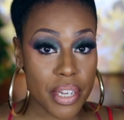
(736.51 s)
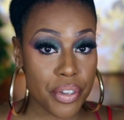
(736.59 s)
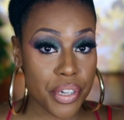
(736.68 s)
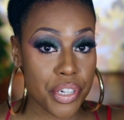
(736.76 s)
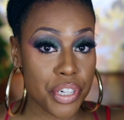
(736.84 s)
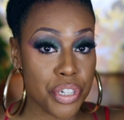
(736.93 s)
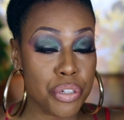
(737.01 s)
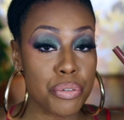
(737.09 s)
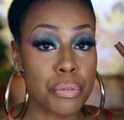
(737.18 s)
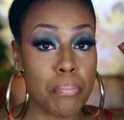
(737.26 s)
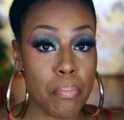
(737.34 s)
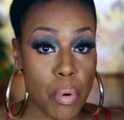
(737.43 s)
you can just
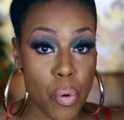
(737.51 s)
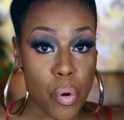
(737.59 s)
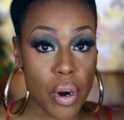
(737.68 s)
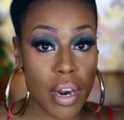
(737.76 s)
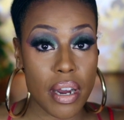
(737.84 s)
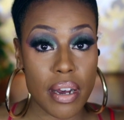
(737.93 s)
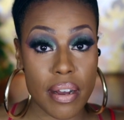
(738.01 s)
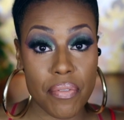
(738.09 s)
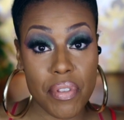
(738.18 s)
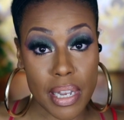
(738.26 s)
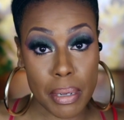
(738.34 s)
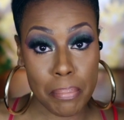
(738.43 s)
use more
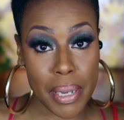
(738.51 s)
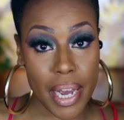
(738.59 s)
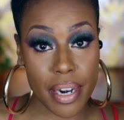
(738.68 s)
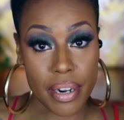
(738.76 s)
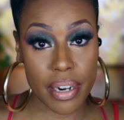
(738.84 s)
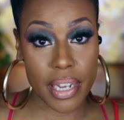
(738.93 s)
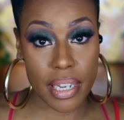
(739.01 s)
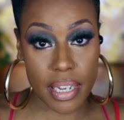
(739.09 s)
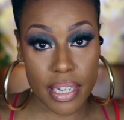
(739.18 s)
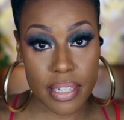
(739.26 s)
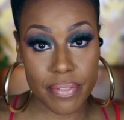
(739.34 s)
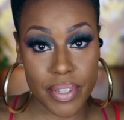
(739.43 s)
of the lip liner and
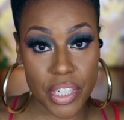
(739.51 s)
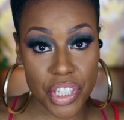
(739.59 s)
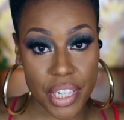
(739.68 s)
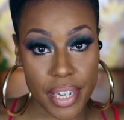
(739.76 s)
less of this